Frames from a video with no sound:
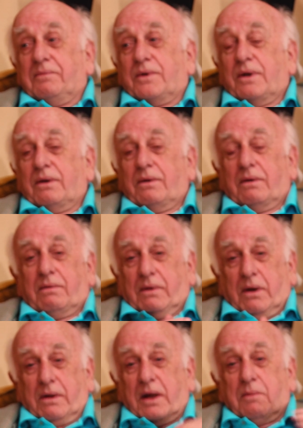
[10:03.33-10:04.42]
She'd
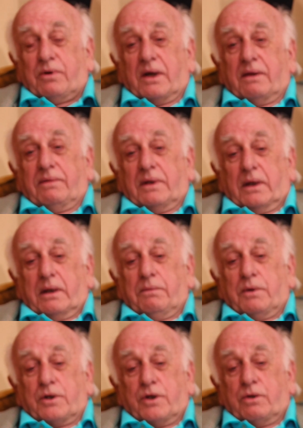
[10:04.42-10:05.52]
done that privately,
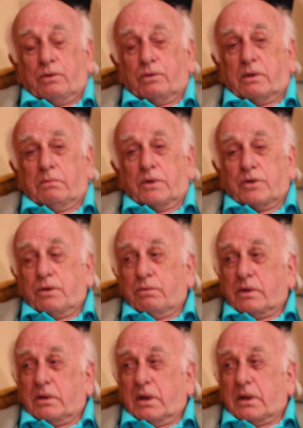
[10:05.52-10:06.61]
but she told them that she was
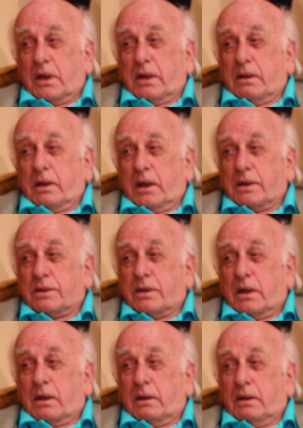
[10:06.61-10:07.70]
going to die the next
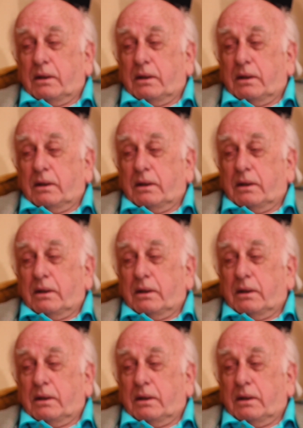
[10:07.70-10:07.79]
day.